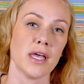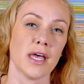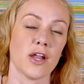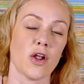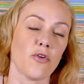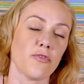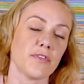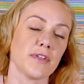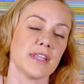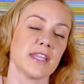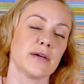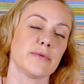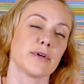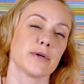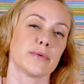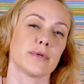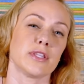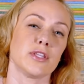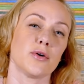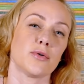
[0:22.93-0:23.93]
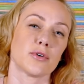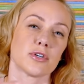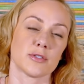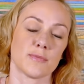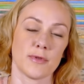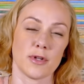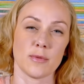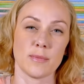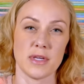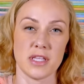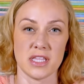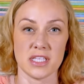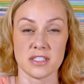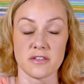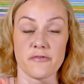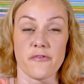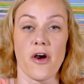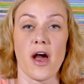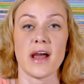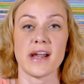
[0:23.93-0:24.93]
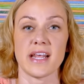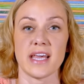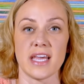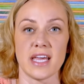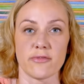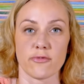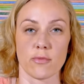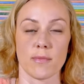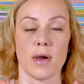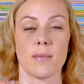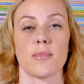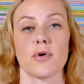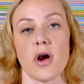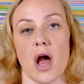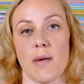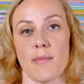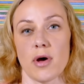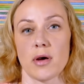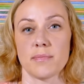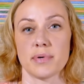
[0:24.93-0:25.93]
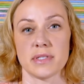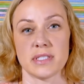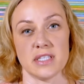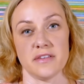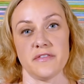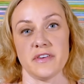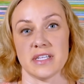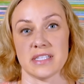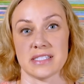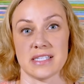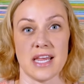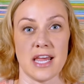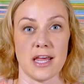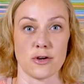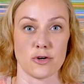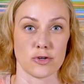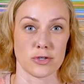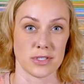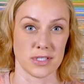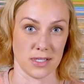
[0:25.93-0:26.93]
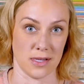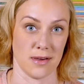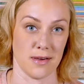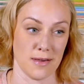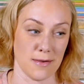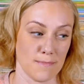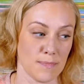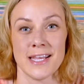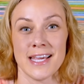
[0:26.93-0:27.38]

and hopefully they work with yours, but it'll be this Friday, and remember, I'm on Pacific Standard Time.